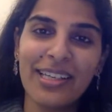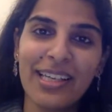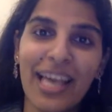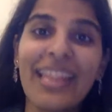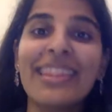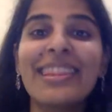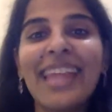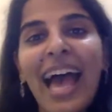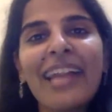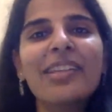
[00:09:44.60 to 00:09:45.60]
And
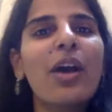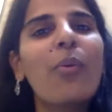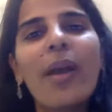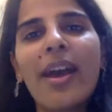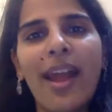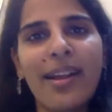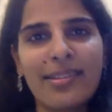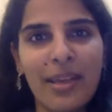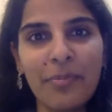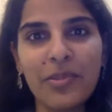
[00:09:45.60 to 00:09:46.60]
that aware
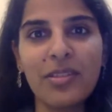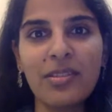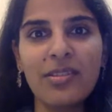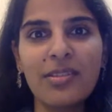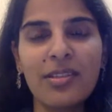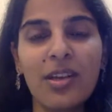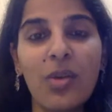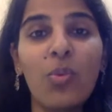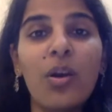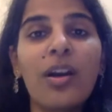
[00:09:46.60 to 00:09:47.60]
acceptance
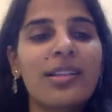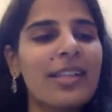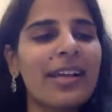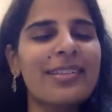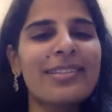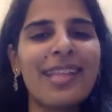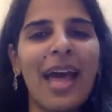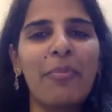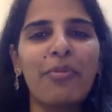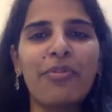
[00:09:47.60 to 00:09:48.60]
works like a
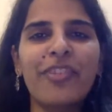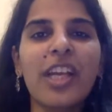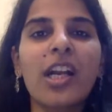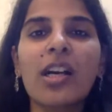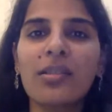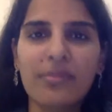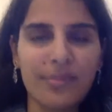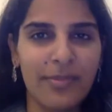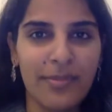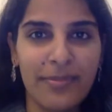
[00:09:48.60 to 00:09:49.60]
snap of a finger.
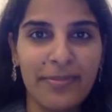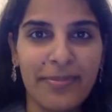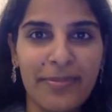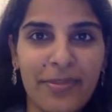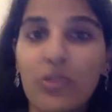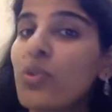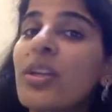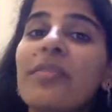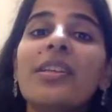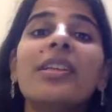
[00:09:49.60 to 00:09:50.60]
You
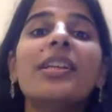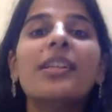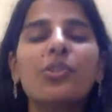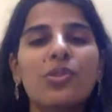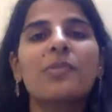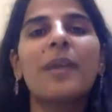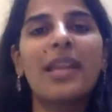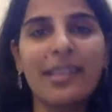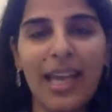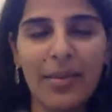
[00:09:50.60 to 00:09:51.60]
don't even need to
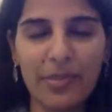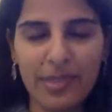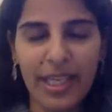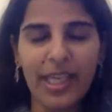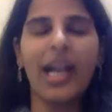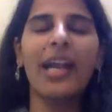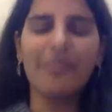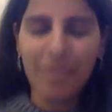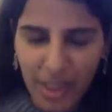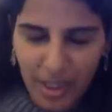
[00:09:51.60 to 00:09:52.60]
spend time saying, I
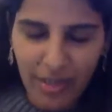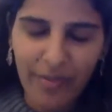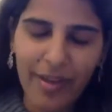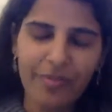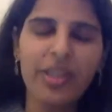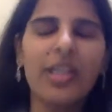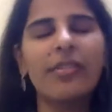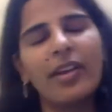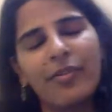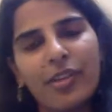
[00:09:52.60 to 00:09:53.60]
forgive, I
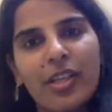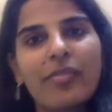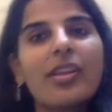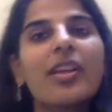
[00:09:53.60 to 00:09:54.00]
forgive, I forgive.